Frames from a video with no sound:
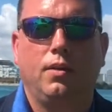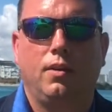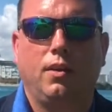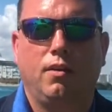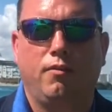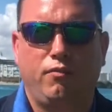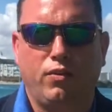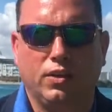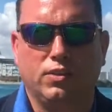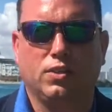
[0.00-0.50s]

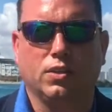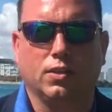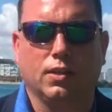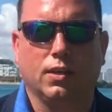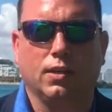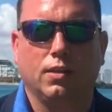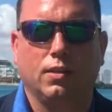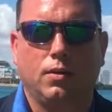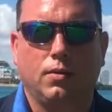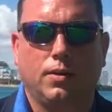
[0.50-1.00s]
efficiently,
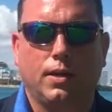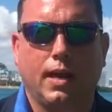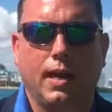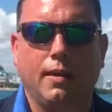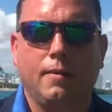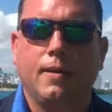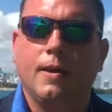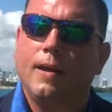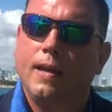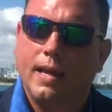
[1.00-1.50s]

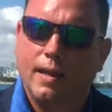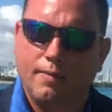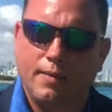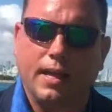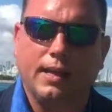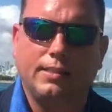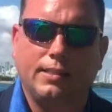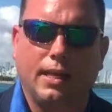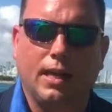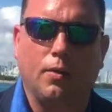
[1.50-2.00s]
okay? And
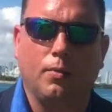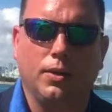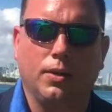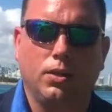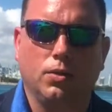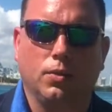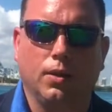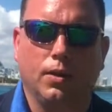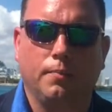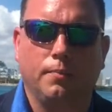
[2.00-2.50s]
that's how we
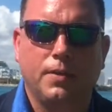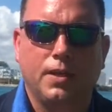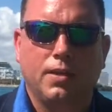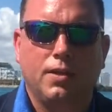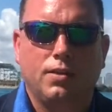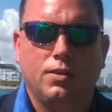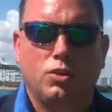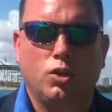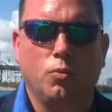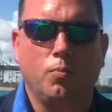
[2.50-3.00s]
do it.
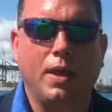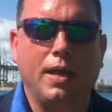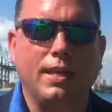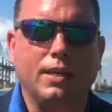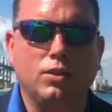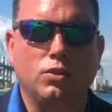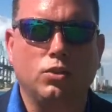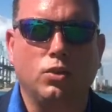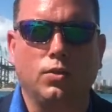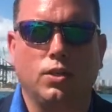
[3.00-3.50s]
So
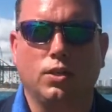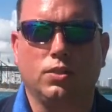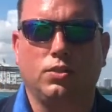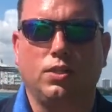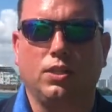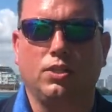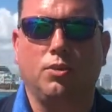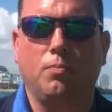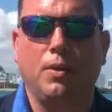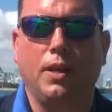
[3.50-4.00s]
making sure the
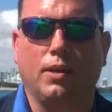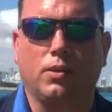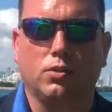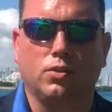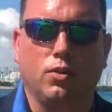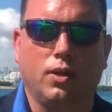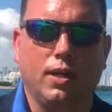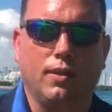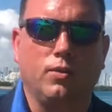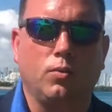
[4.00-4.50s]
decision makers
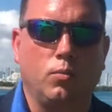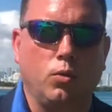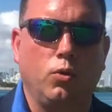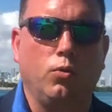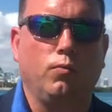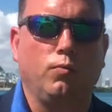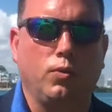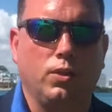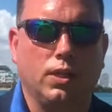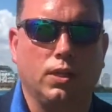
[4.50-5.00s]
are in the
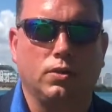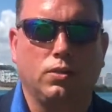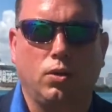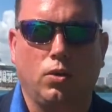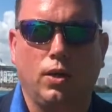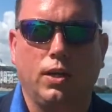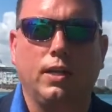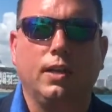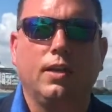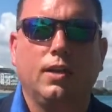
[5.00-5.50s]
room for the
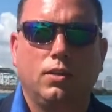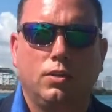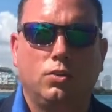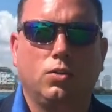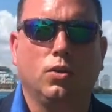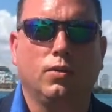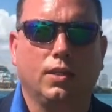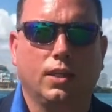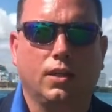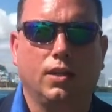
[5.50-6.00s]
attorney
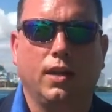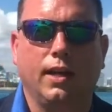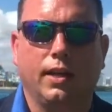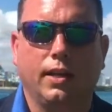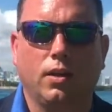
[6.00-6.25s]
during the client